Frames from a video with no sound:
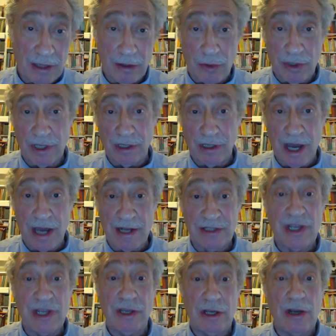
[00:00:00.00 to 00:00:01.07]
and learning a
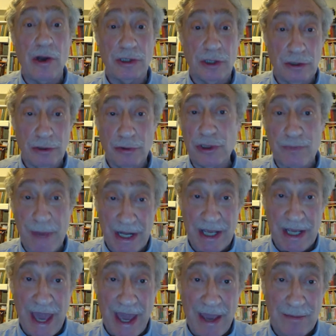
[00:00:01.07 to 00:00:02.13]
lot is that you're going to lose
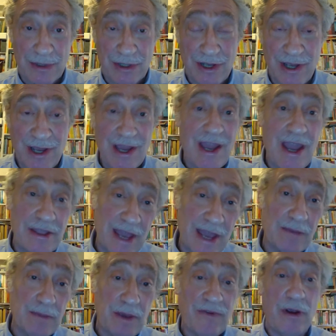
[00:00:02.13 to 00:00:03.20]
many games, and
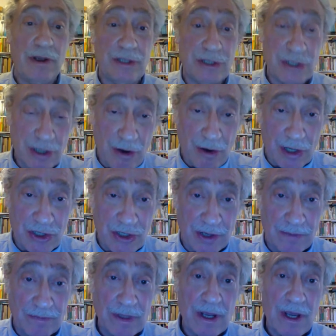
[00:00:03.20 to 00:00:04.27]
that can be very
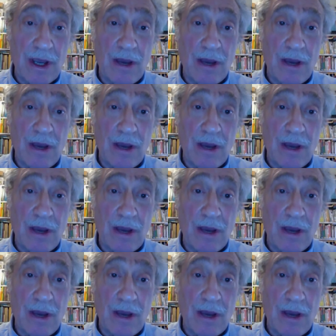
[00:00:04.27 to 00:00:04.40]
discouraging.